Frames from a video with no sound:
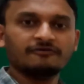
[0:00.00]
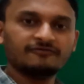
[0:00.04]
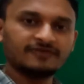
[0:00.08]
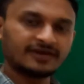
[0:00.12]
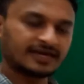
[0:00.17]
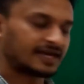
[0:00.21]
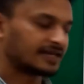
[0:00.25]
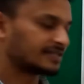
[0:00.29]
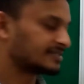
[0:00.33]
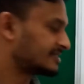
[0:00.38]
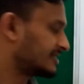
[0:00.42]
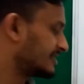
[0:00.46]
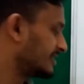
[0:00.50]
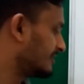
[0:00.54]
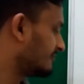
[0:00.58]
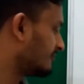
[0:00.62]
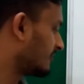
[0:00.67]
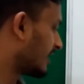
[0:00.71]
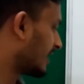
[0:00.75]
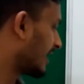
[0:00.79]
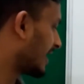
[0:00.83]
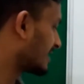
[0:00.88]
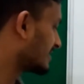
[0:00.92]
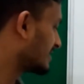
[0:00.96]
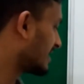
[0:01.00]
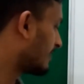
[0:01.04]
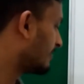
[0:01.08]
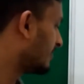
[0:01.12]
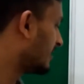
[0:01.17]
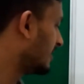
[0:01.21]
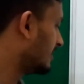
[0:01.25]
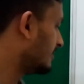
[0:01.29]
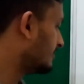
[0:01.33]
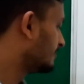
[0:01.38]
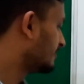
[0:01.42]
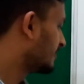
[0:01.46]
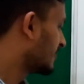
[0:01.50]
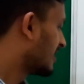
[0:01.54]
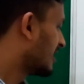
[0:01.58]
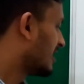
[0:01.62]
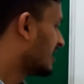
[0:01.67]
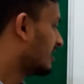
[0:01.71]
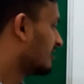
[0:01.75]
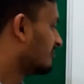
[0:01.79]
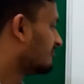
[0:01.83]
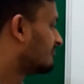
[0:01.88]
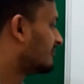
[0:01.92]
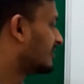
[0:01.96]
We can see one example.
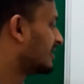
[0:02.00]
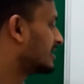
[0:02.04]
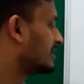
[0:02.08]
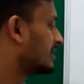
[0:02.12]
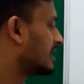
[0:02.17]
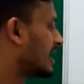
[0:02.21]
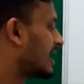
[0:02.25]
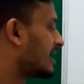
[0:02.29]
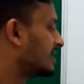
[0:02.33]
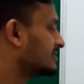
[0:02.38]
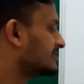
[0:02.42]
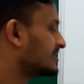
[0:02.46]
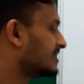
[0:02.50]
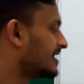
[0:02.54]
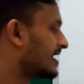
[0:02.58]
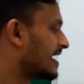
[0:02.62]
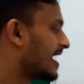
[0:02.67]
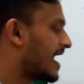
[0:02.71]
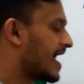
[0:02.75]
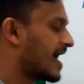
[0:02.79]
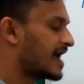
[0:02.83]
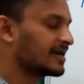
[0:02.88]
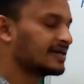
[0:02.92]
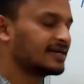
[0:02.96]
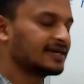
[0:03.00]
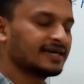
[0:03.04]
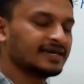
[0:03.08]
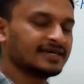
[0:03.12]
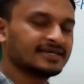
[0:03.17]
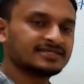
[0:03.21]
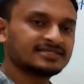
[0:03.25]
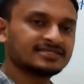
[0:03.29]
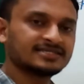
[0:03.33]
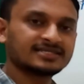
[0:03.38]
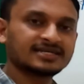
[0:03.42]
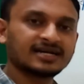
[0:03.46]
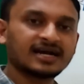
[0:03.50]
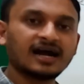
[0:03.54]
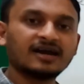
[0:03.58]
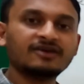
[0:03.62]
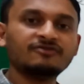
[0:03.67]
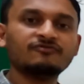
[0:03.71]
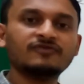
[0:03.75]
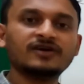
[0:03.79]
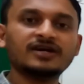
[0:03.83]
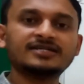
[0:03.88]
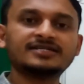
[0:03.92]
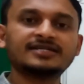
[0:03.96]
Fertilized egg is
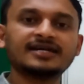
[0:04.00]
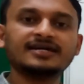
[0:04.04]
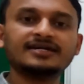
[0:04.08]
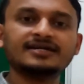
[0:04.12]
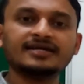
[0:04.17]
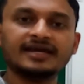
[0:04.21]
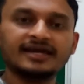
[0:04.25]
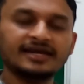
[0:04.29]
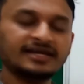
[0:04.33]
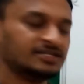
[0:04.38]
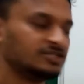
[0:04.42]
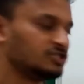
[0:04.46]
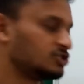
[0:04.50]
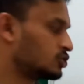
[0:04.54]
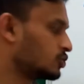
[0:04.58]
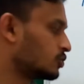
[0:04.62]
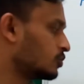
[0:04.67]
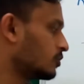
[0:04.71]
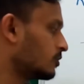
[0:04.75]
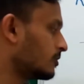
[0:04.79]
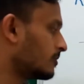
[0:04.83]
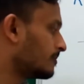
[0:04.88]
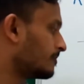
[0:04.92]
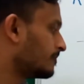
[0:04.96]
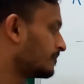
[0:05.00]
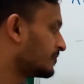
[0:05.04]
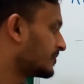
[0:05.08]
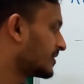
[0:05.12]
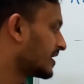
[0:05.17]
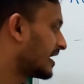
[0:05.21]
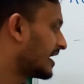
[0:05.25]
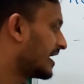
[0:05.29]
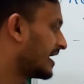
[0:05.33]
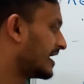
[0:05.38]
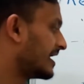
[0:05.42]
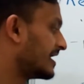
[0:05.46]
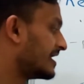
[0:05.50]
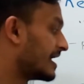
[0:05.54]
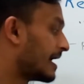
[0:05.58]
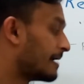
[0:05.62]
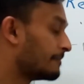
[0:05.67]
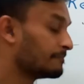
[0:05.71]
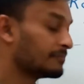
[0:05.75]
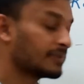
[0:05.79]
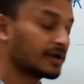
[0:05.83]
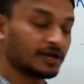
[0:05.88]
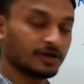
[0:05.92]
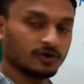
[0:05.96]
converted into
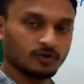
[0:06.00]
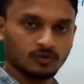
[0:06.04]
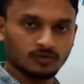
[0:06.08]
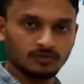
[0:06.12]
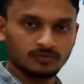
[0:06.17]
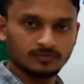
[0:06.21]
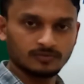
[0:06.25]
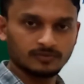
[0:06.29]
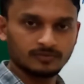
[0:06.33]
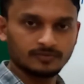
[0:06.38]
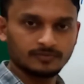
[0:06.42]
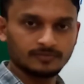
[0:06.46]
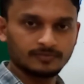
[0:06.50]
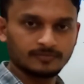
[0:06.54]
embryo.